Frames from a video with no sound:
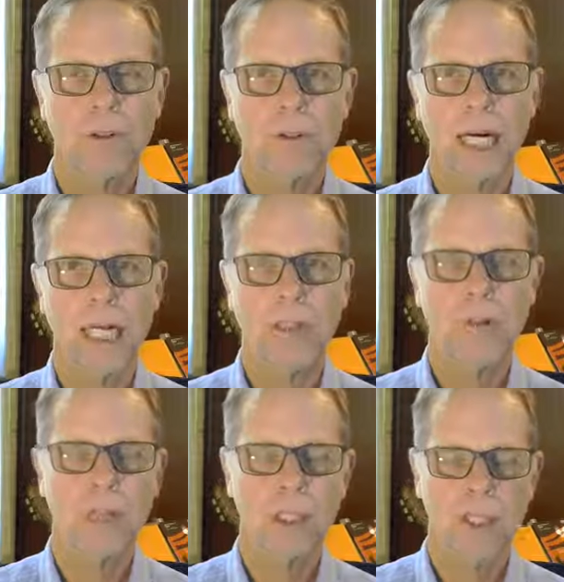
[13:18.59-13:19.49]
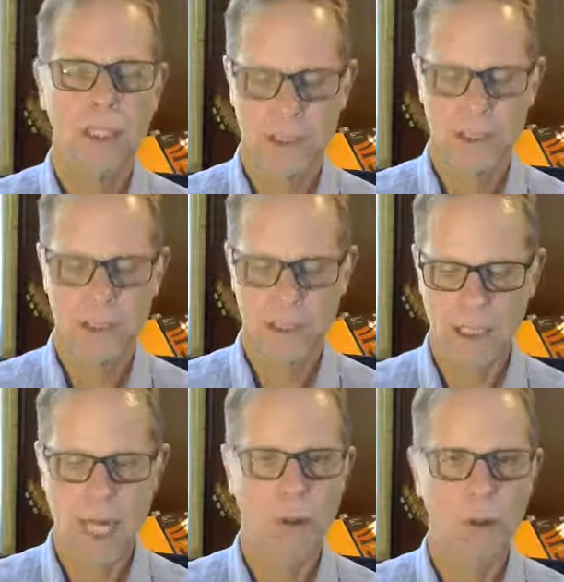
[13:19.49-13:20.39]
heart qualities
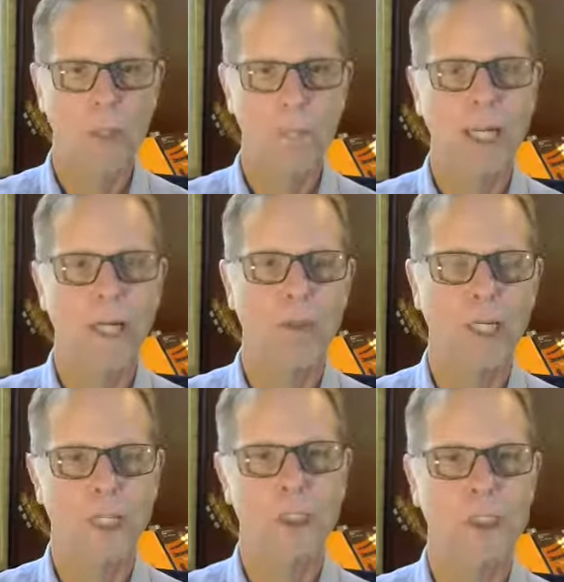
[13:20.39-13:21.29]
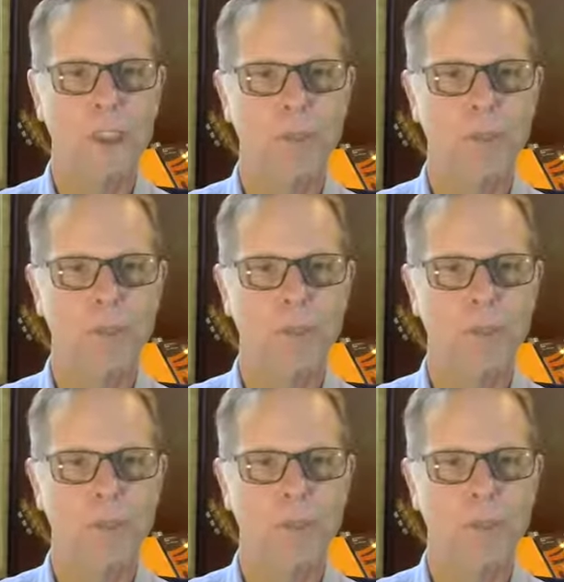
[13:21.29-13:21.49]
are all about relationships.